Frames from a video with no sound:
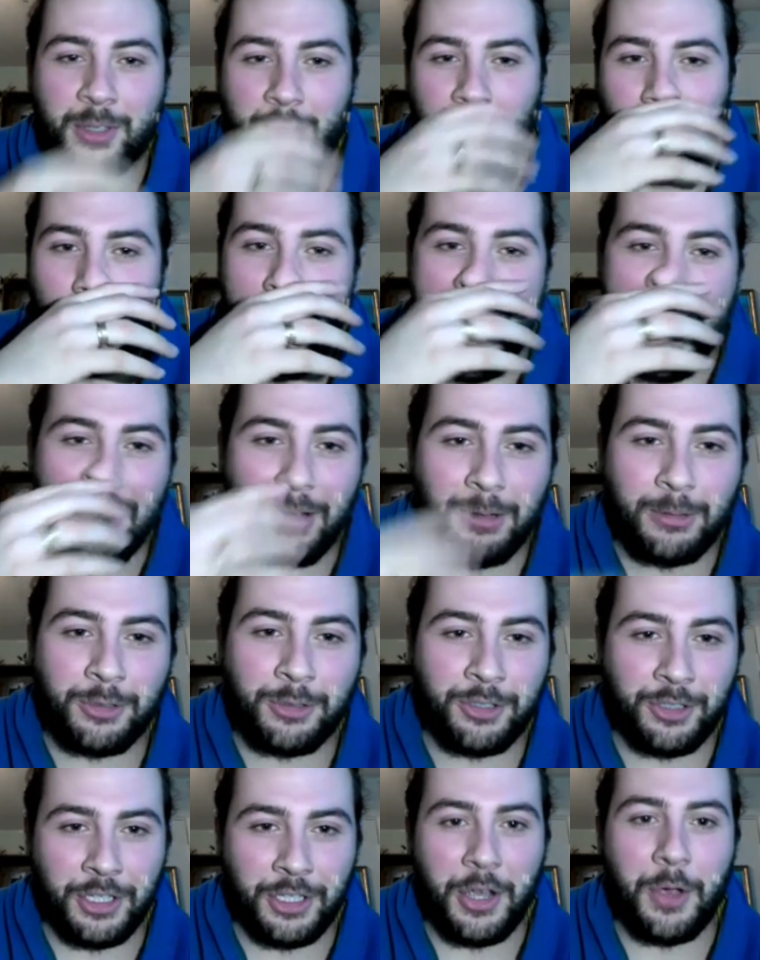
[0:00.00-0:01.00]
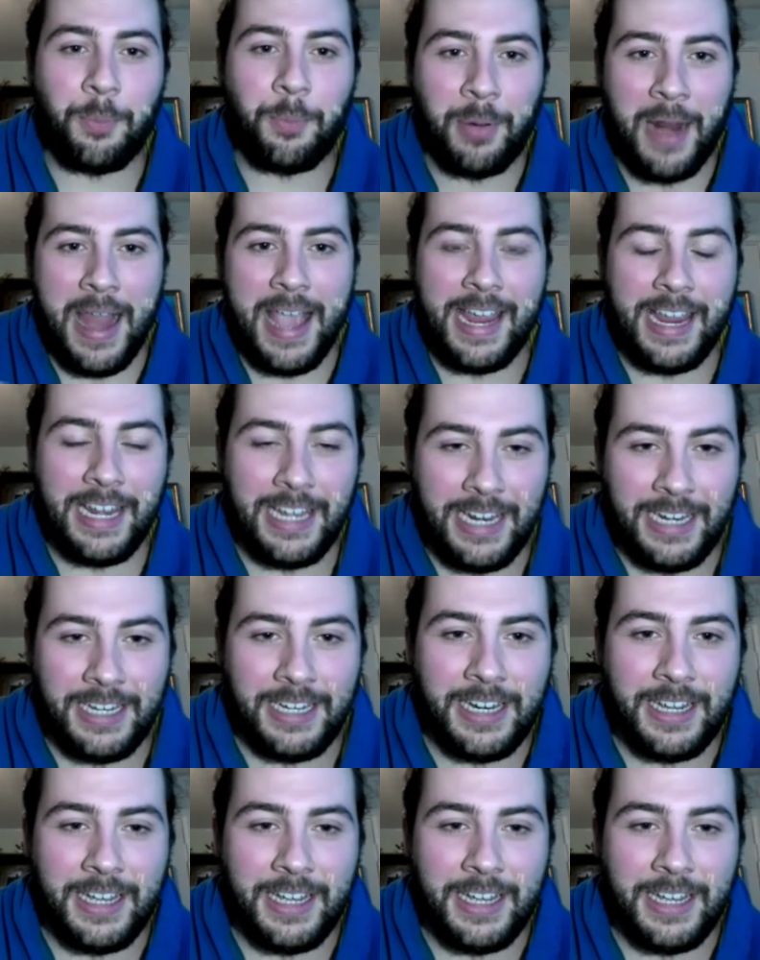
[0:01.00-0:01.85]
of Wales, you know, playing in